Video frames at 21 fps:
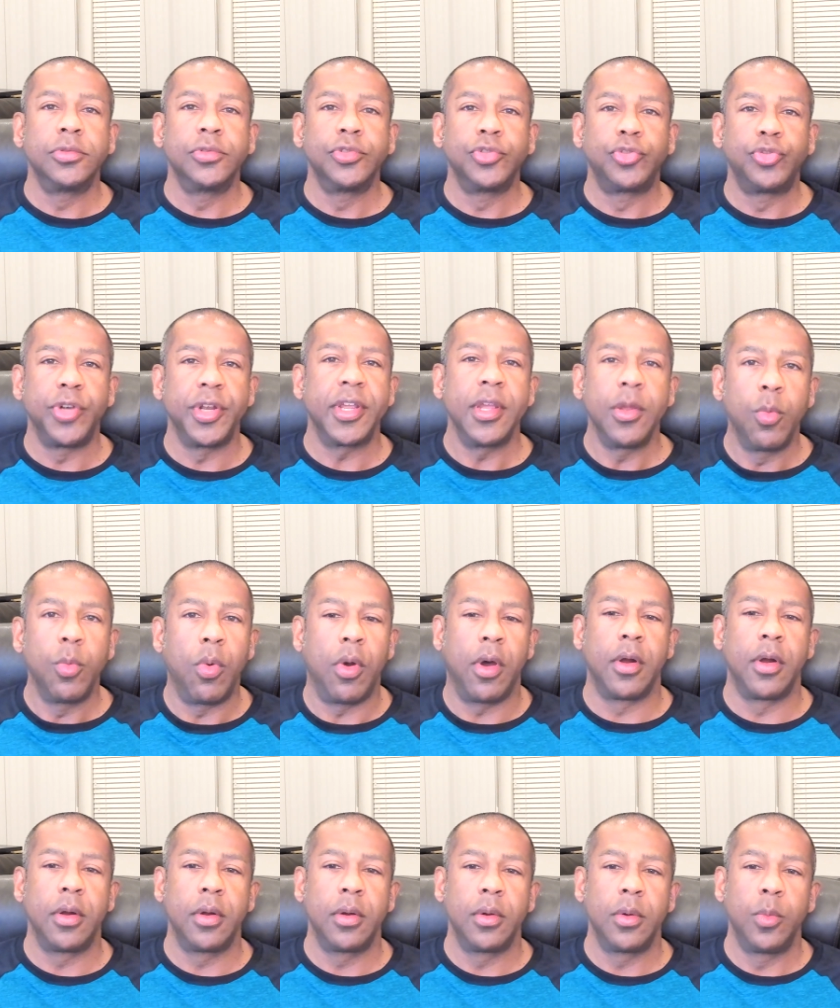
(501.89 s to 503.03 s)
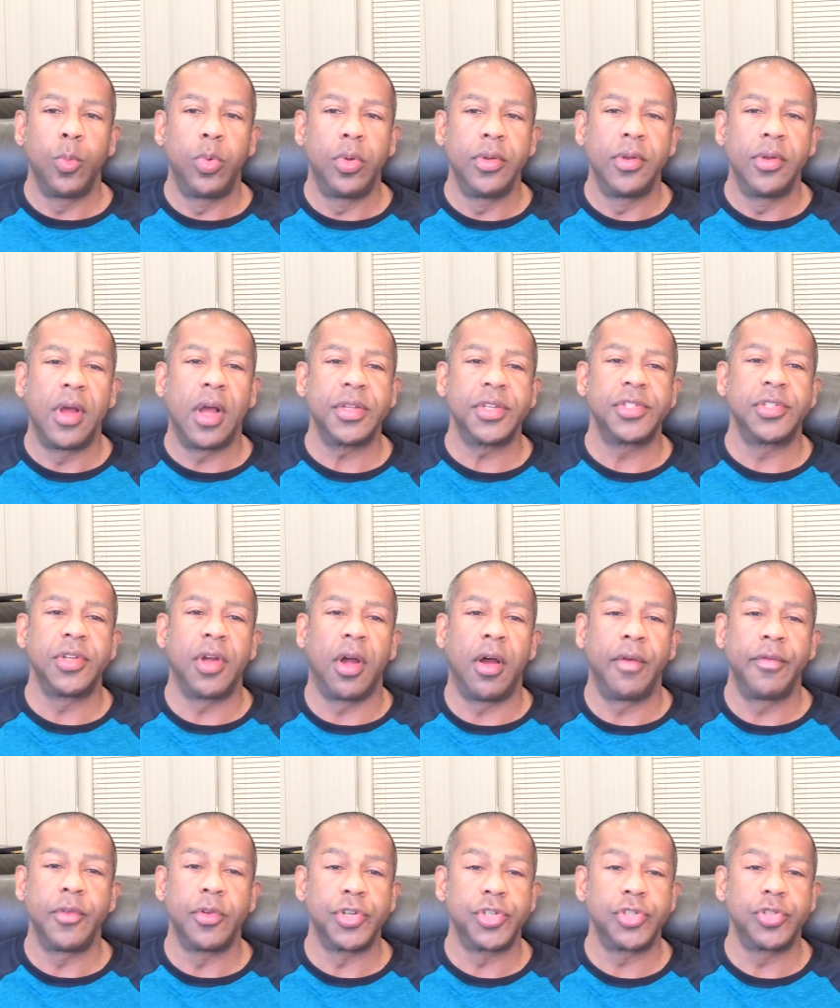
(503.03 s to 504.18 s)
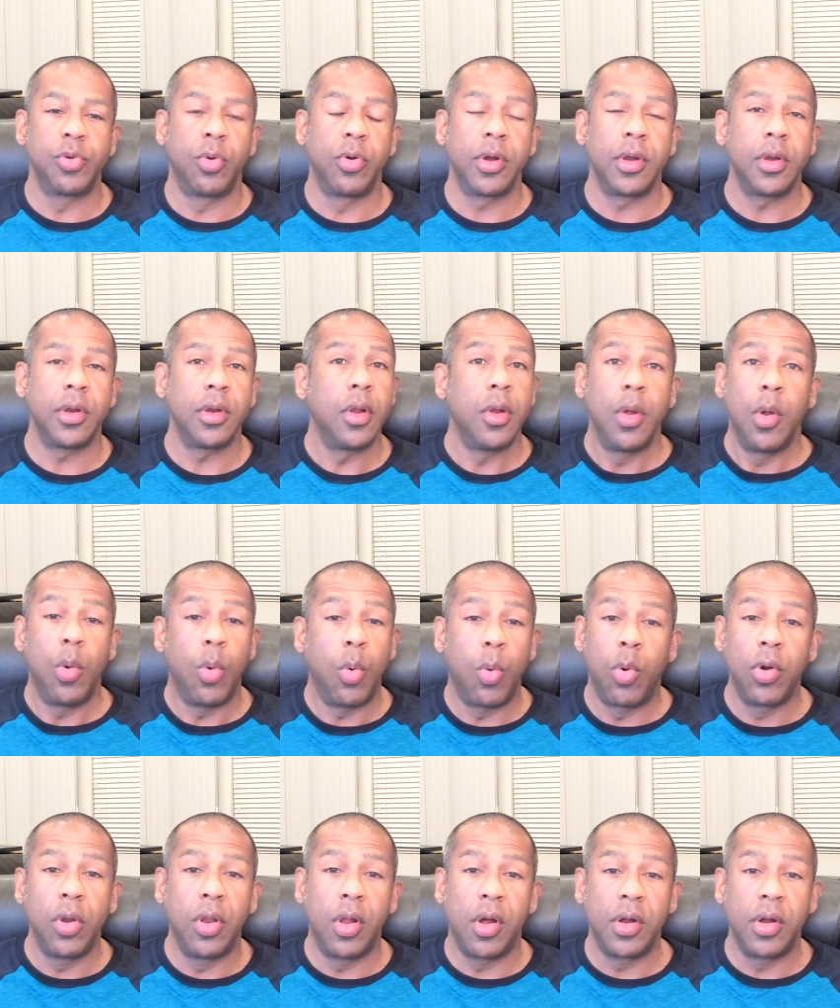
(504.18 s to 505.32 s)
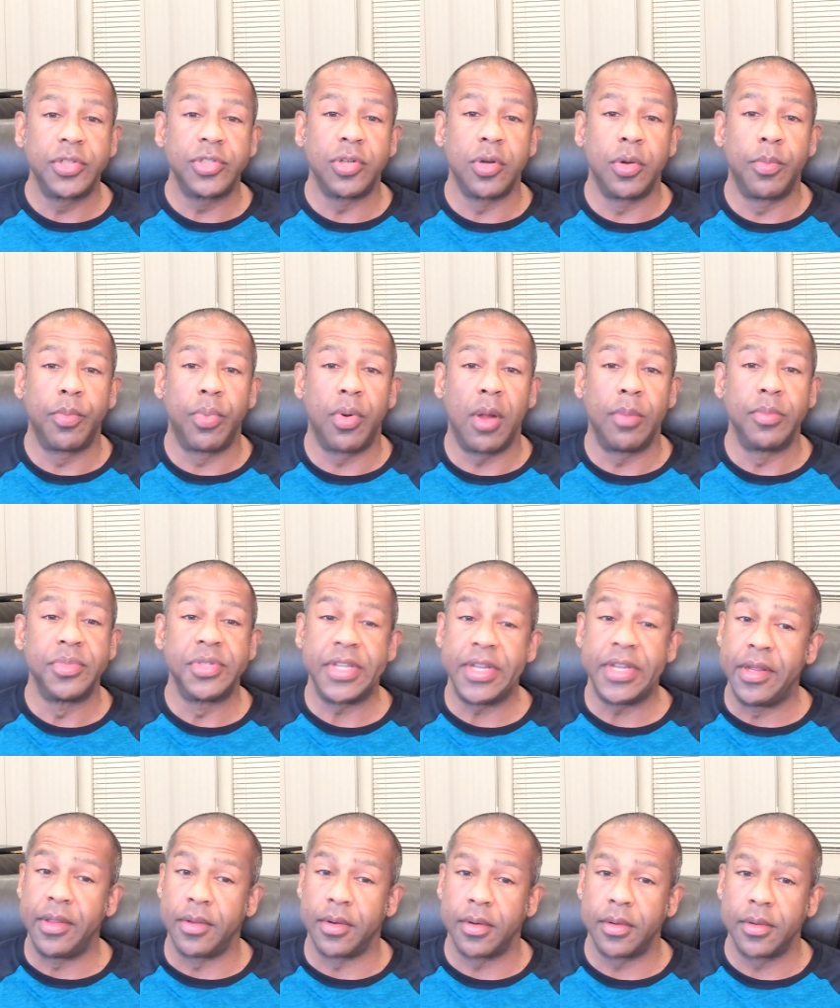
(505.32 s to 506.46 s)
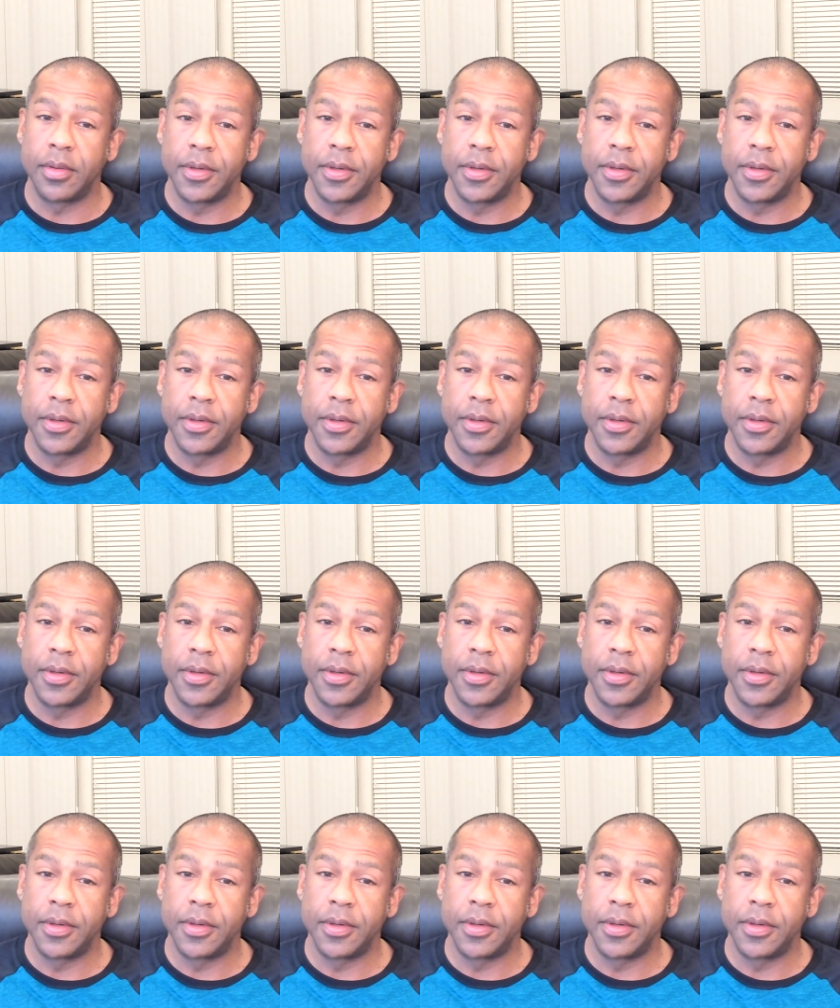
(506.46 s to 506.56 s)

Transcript: Drinking water will not solve your short or long-term problems either.